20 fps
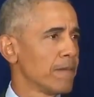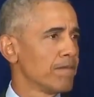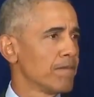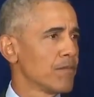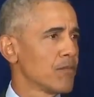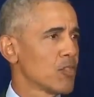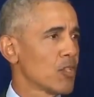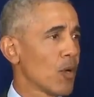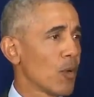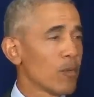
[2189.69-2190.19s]

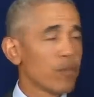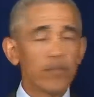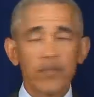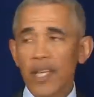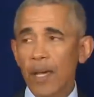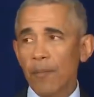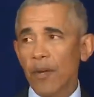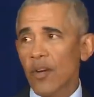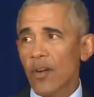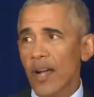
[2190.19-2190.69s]
So
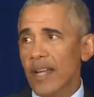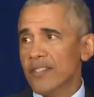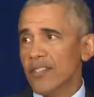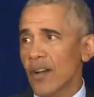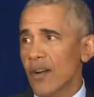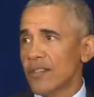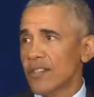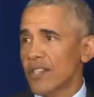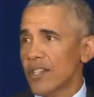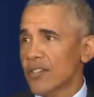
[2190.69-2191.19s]
Democrats
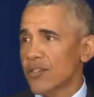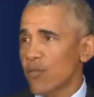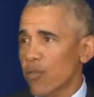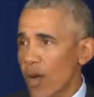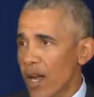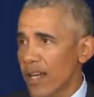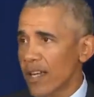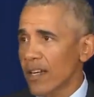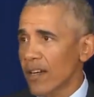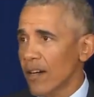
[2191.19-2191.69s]
aren't just
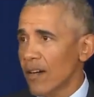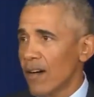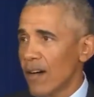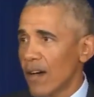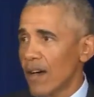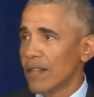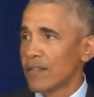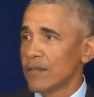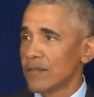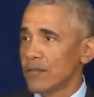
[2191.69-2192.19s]
running
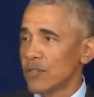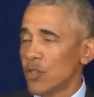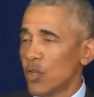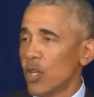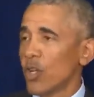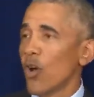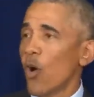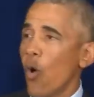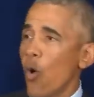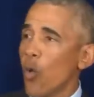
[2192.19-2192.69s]
on
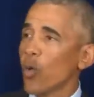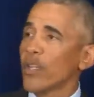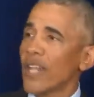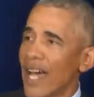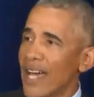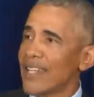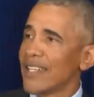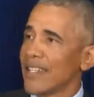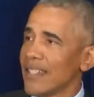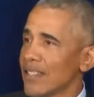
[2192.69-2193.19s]
good old
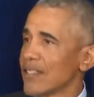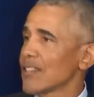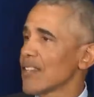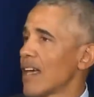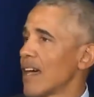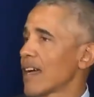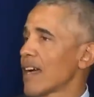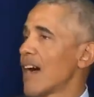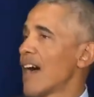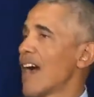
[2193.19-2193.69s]
ideas
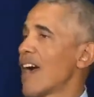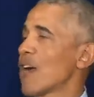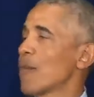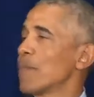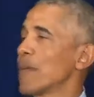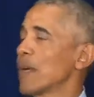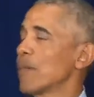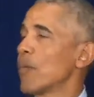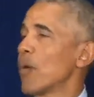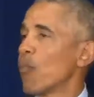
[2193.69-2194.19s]
like a higher
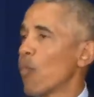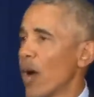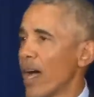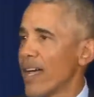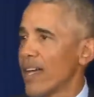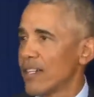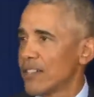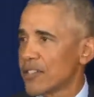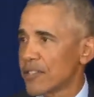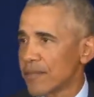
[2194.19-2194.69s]
minimum
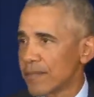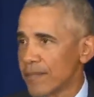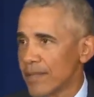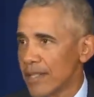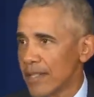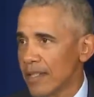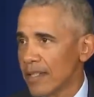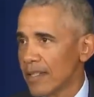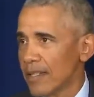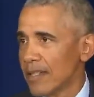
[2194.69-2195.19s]
wage.
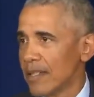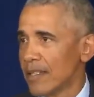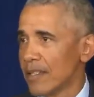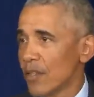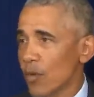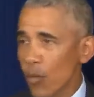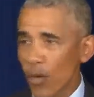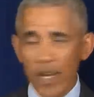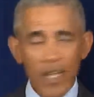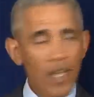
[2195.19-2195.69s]

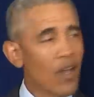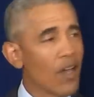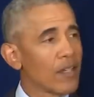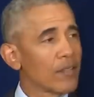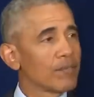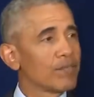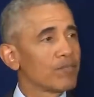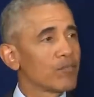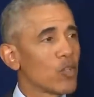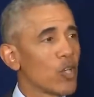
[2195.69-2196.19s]
They're running on
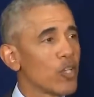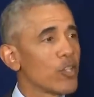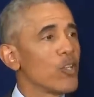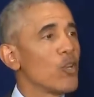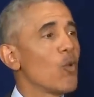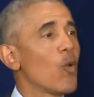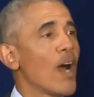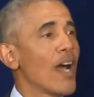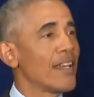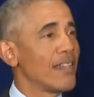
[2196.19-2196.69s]
good
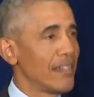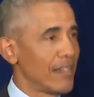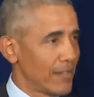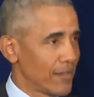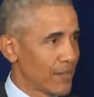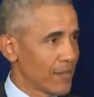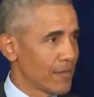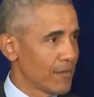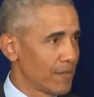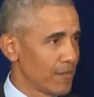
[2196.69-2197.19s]
new
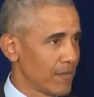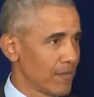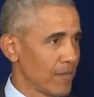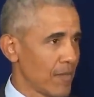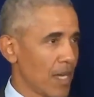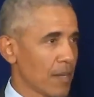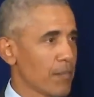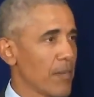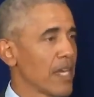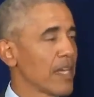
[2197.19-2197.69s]
ideas
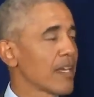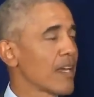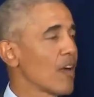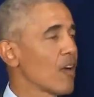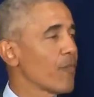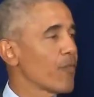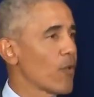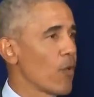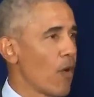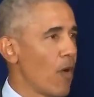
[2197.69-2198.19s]
like Medicare
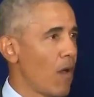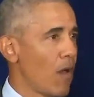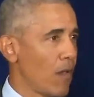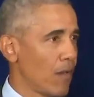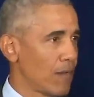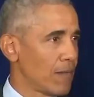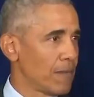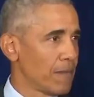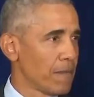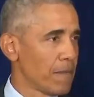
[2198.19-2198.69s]
for
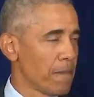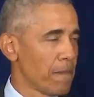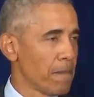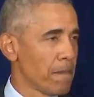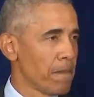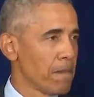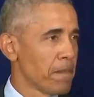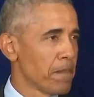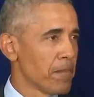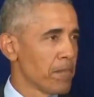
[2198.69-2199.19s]
all,
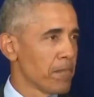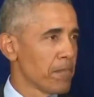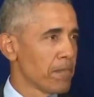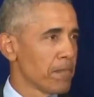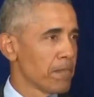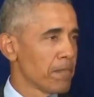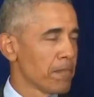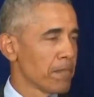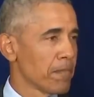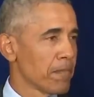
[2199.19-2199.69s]

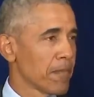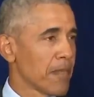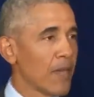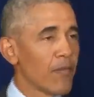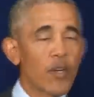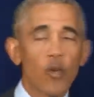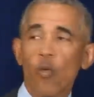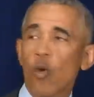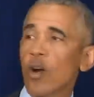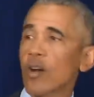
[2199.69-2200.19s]

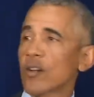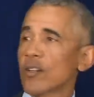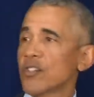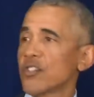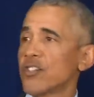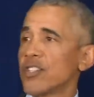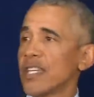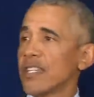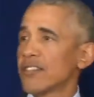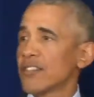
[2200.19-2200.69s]
giving workers
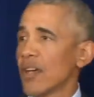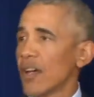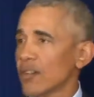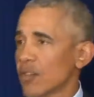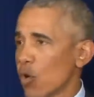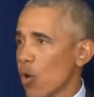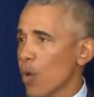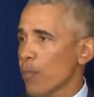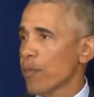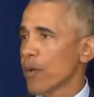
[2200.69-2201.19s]
seats on
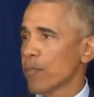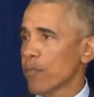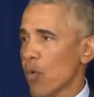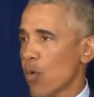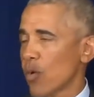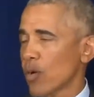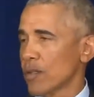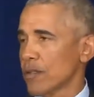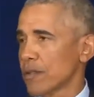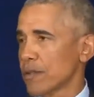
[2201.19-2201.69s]
corporate
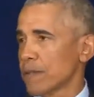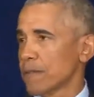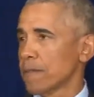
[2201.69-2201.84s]
boards,